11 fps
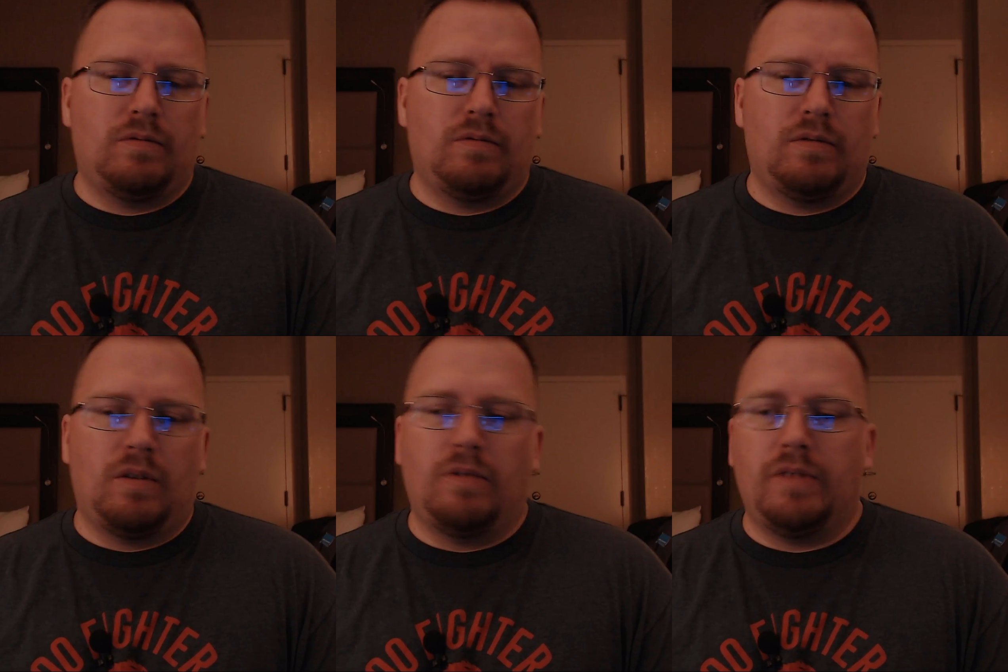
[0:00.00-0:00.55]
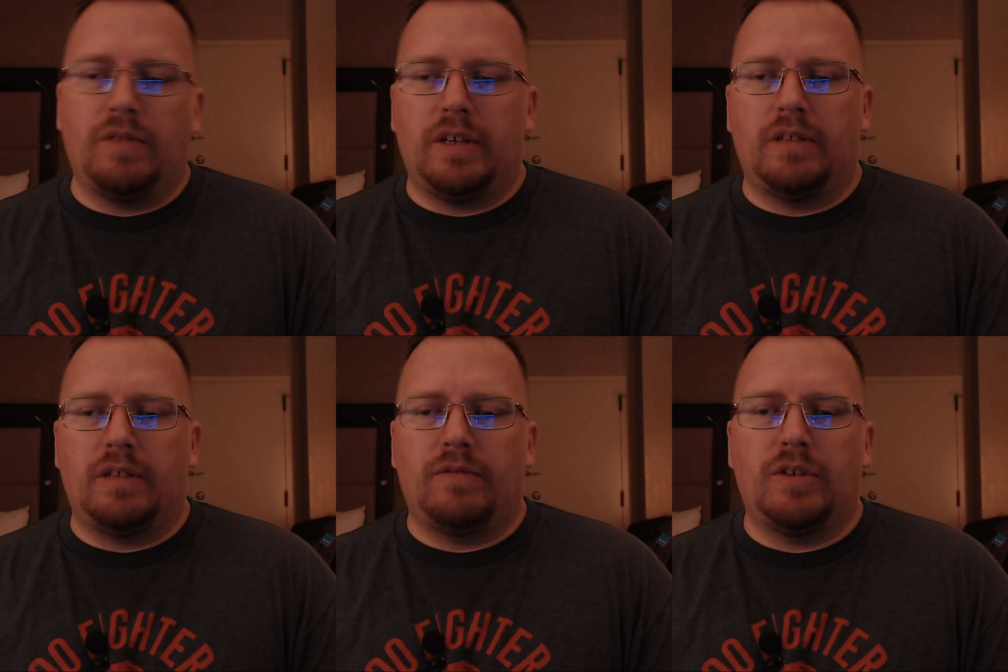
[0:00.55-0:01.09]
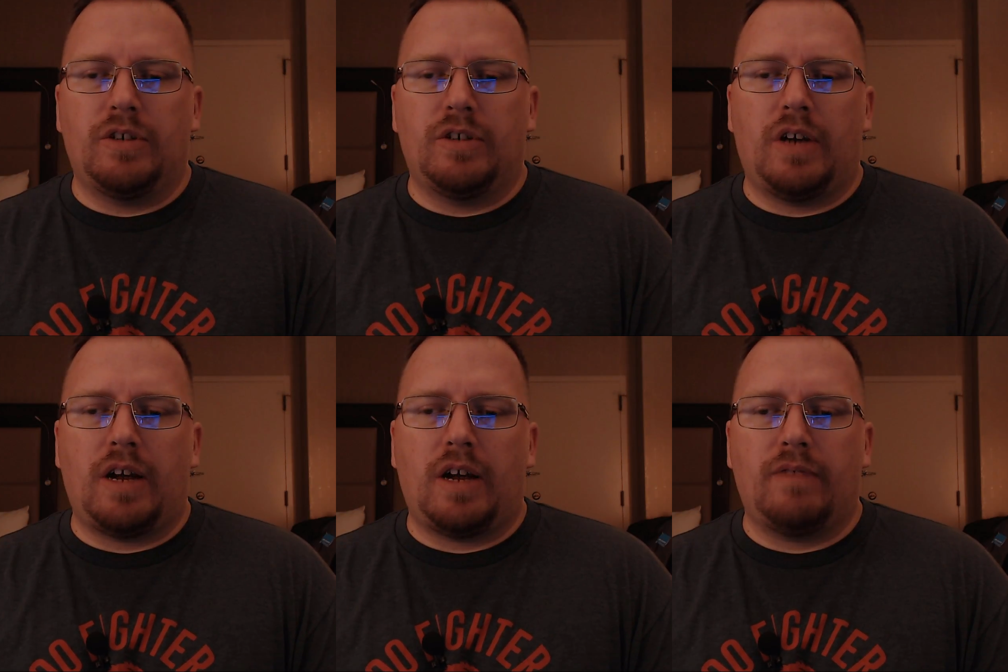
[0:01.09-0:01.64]
hopefully in the future
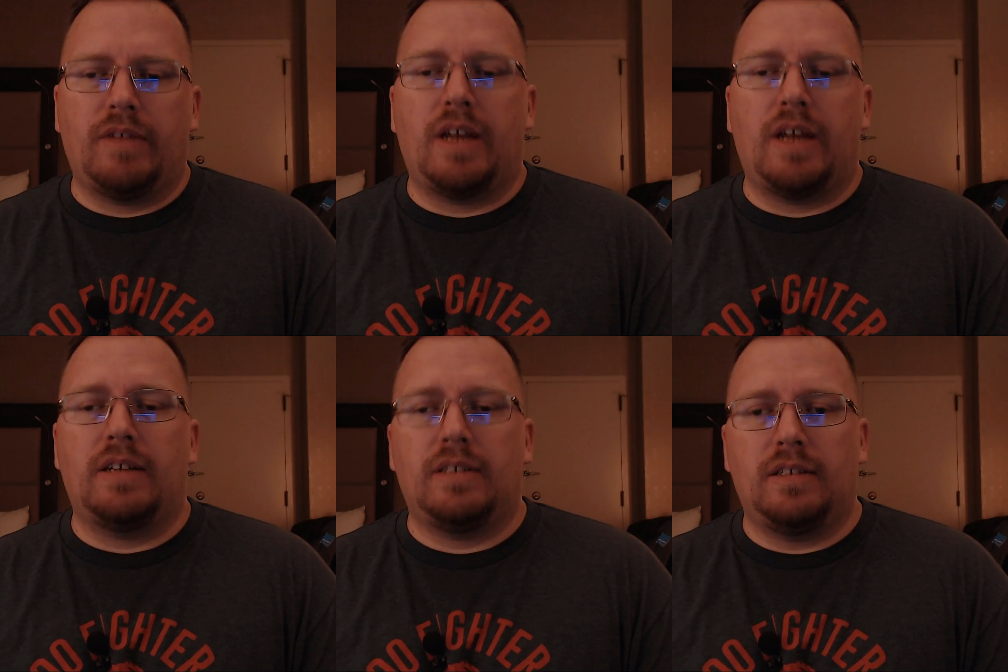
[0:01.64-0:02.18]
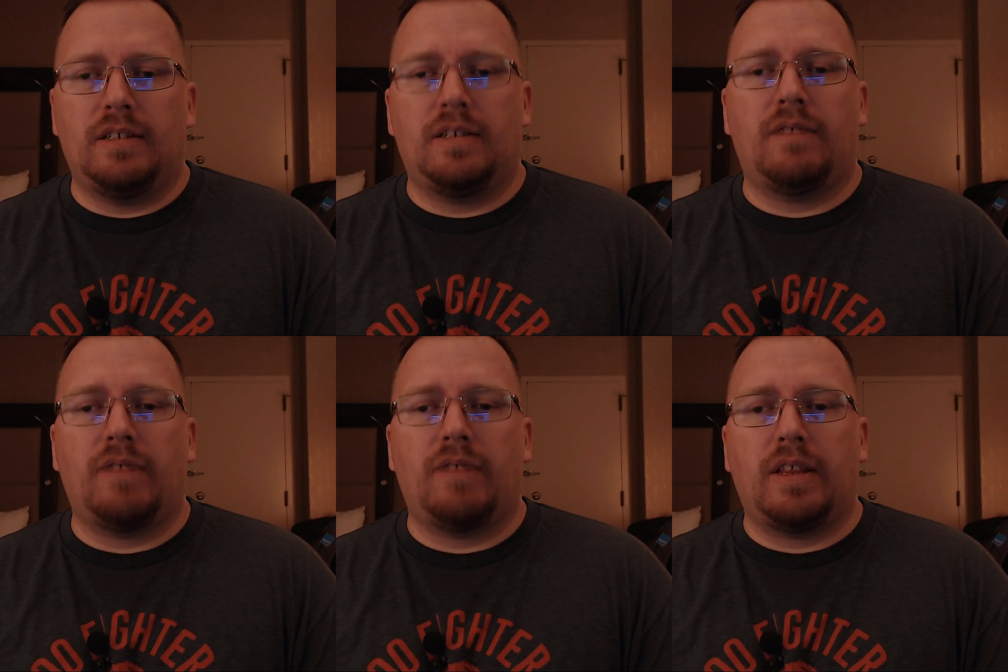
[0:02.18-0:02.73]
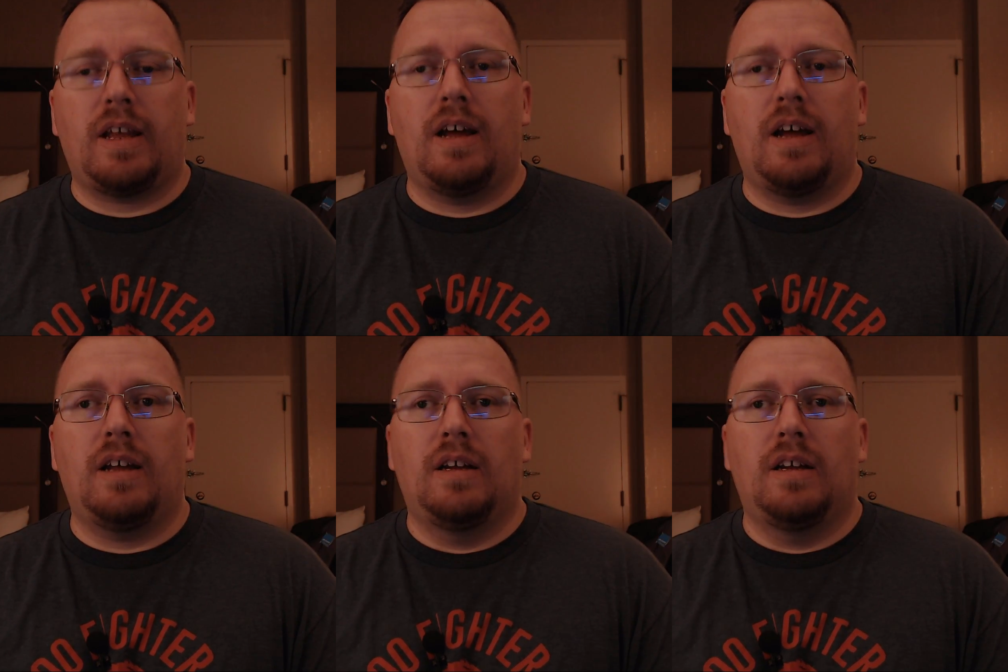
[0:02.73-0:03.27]
have guests and stuff like
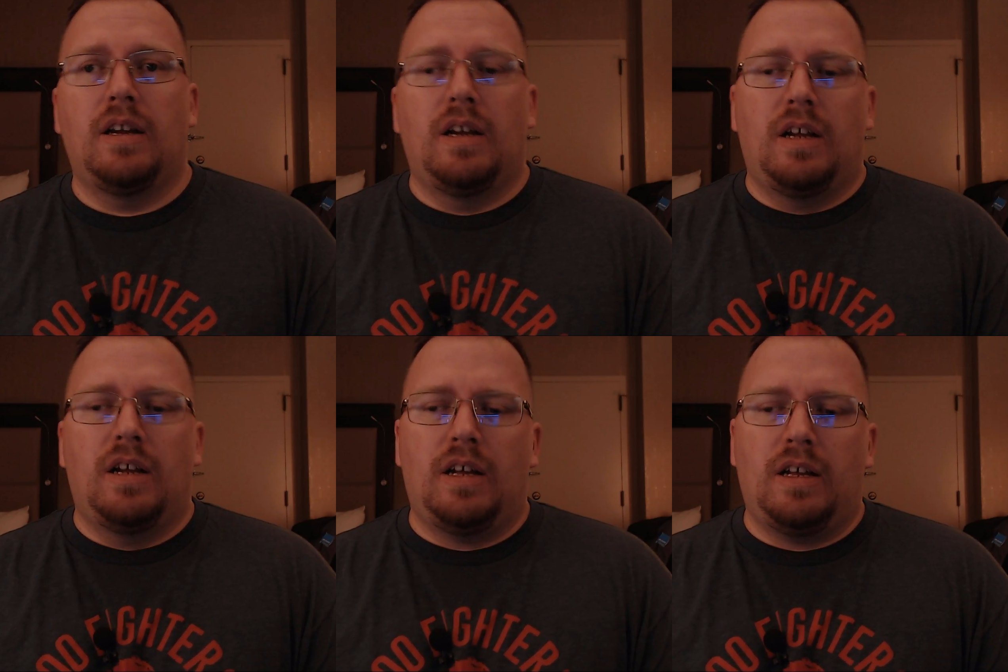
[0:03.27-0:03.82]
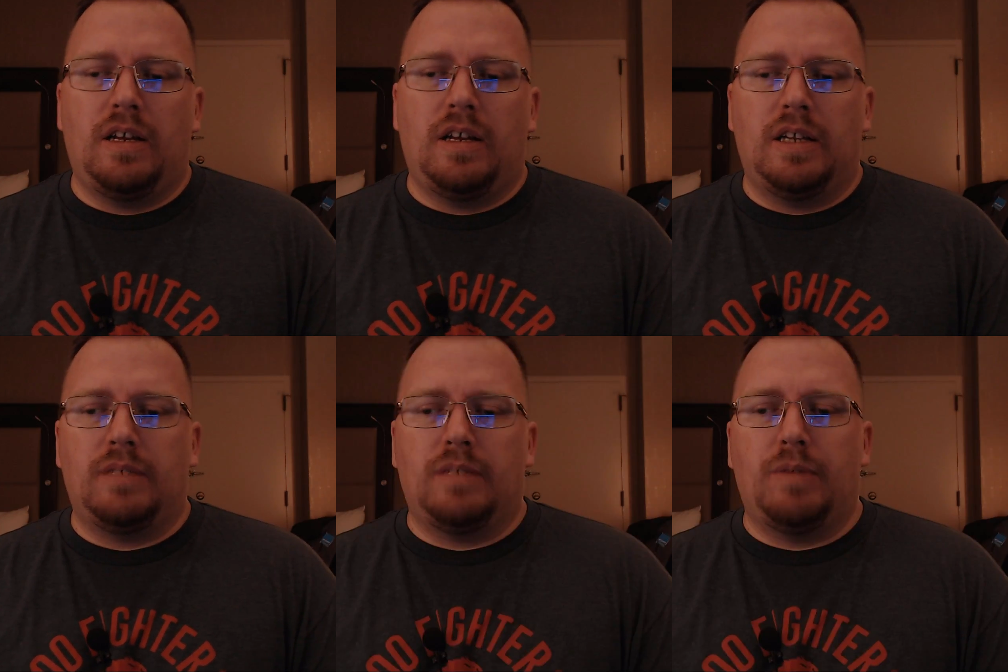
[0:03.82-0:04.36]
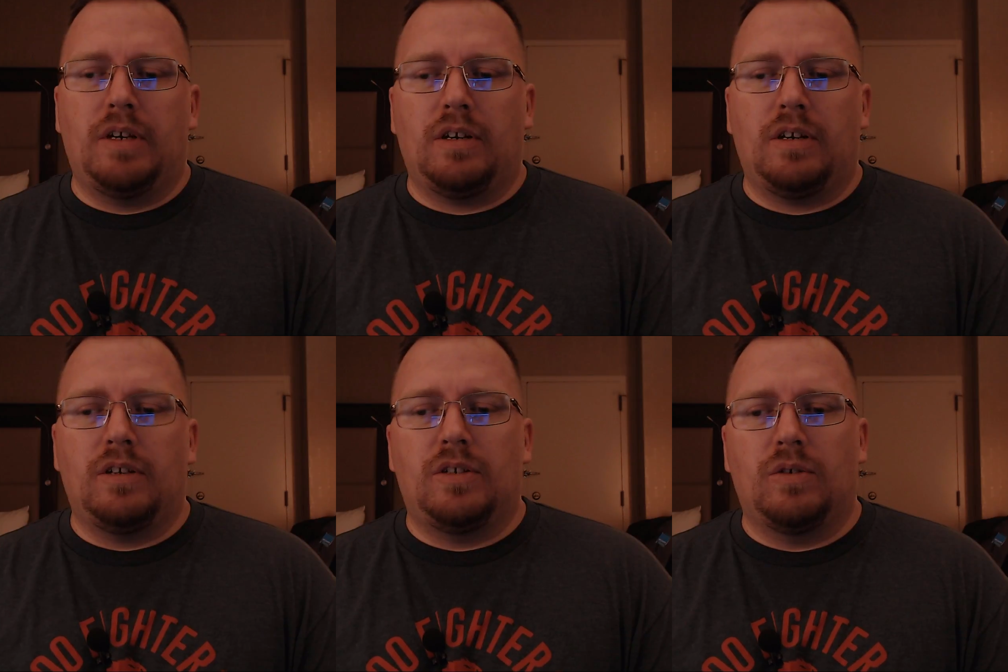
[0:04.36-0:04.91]
that, as being a
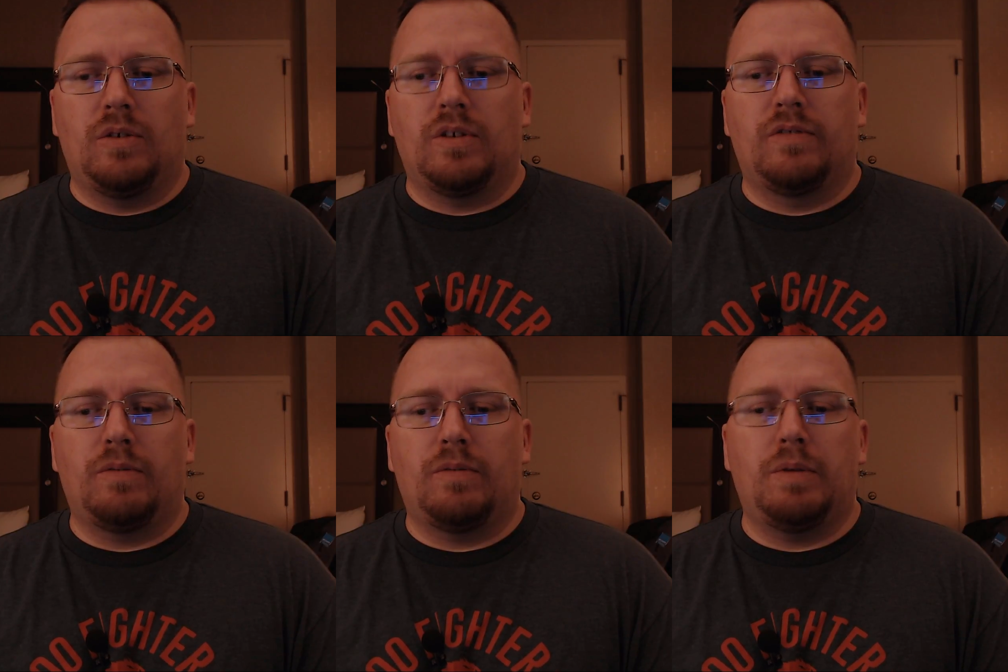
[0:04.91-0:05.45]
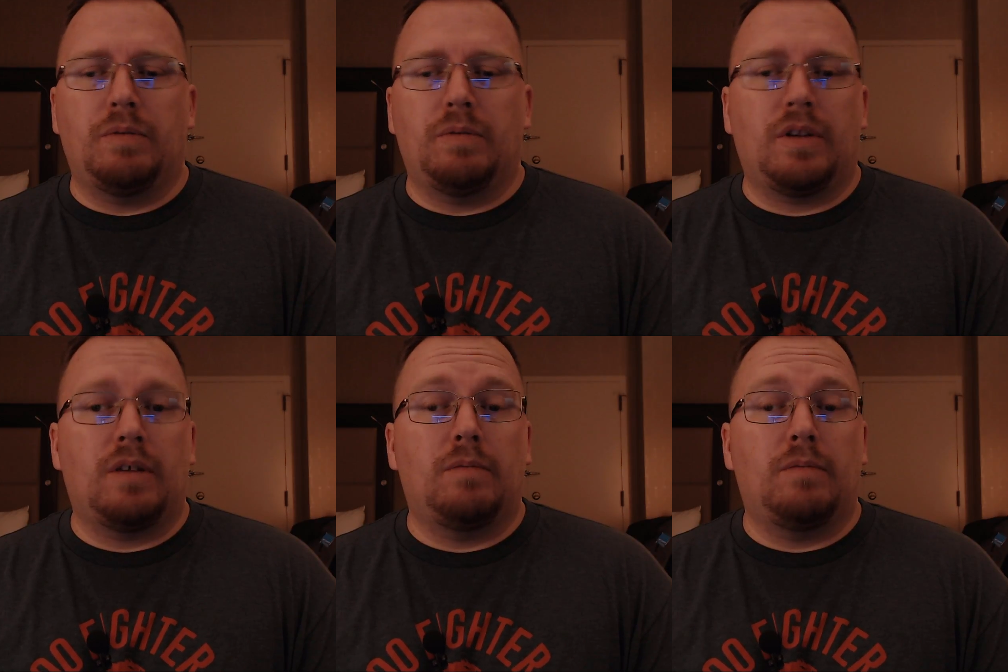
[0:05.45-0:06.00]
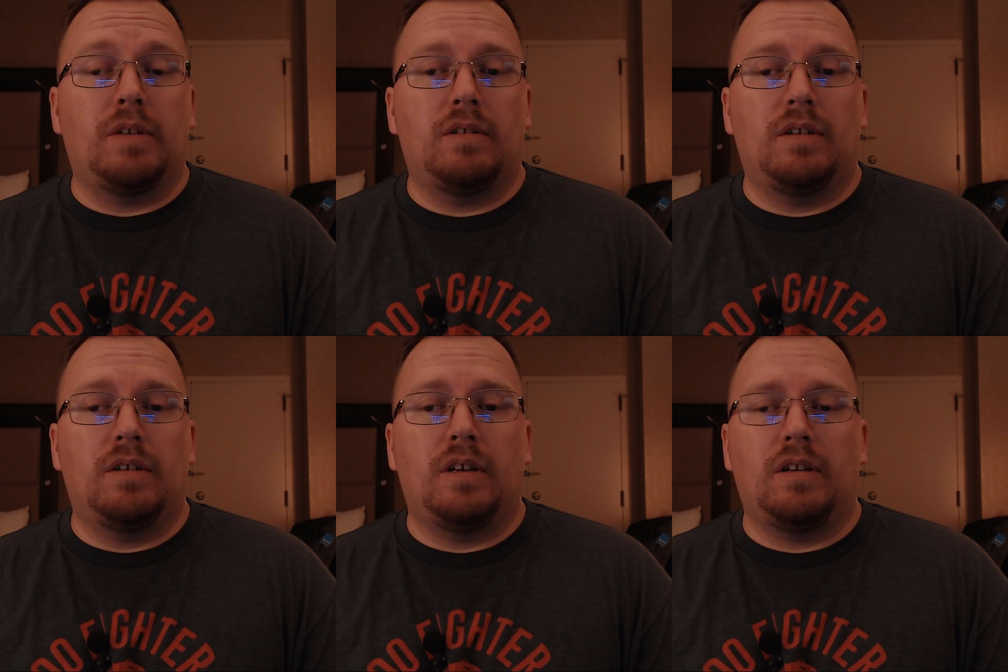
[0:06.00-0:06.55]
good source for people to come
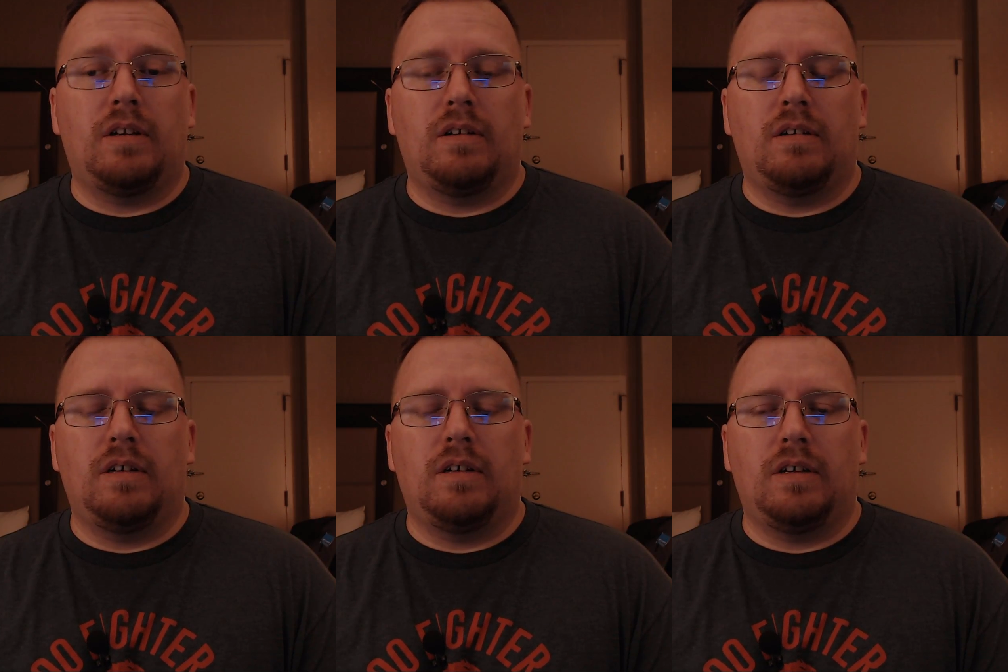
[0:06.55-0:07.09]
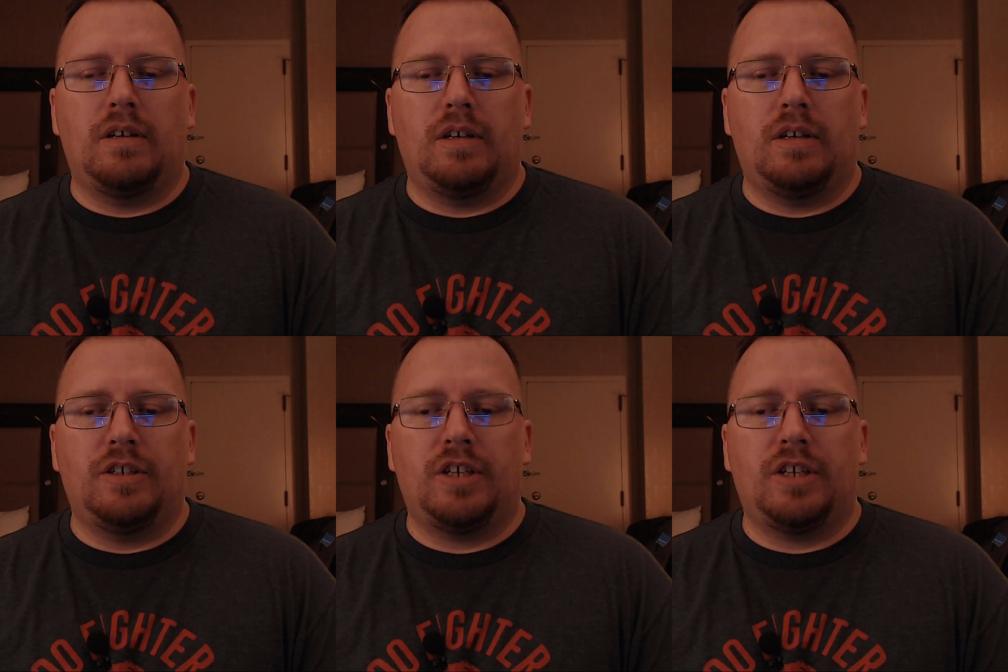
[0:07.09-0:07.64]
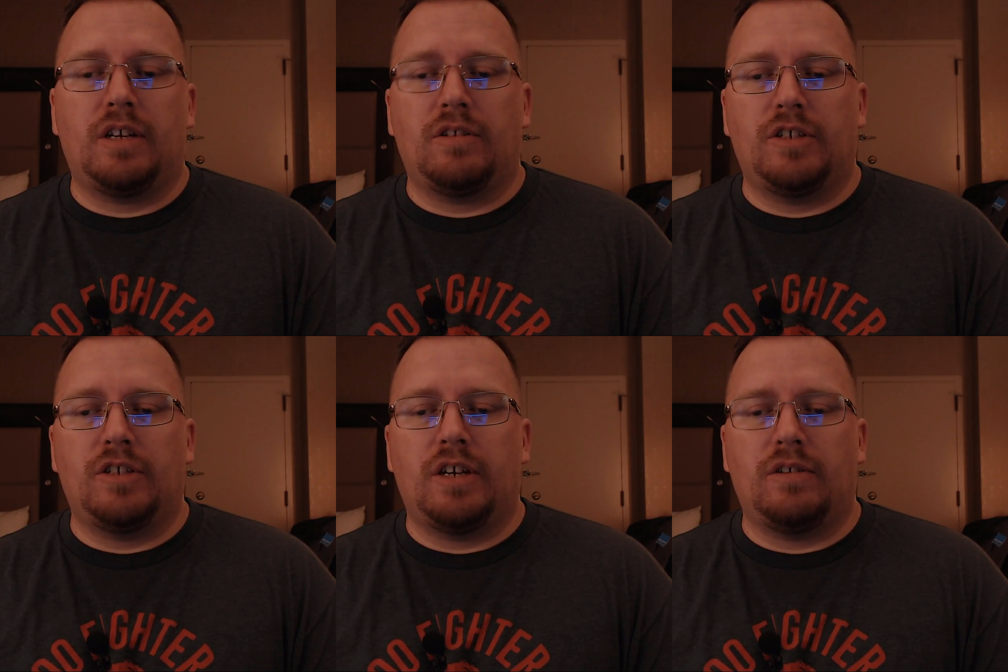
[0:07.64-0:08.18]
and check out the
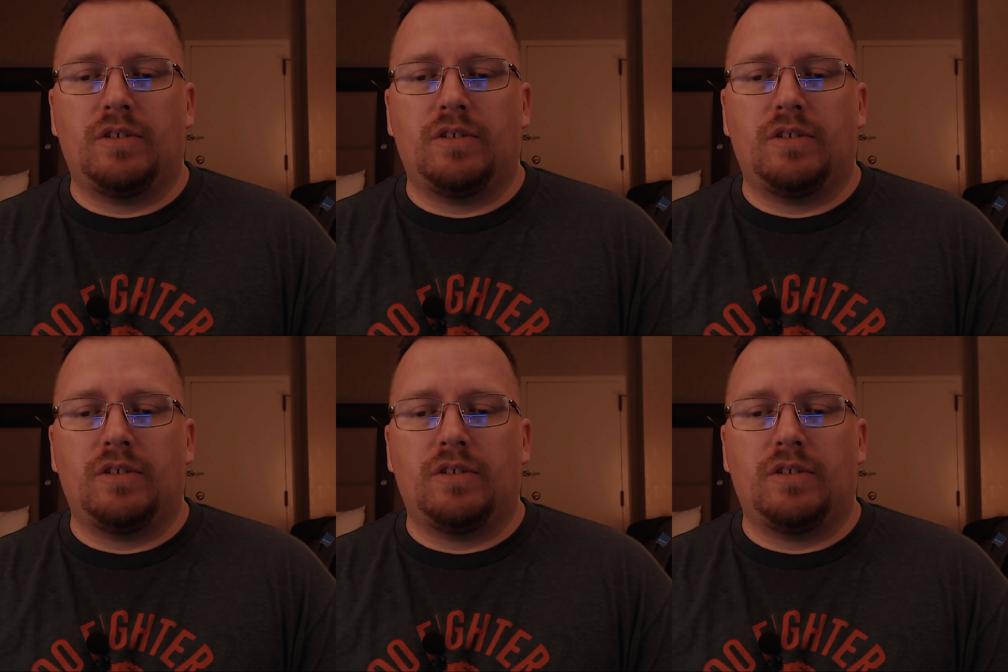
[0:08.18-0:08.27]
channel.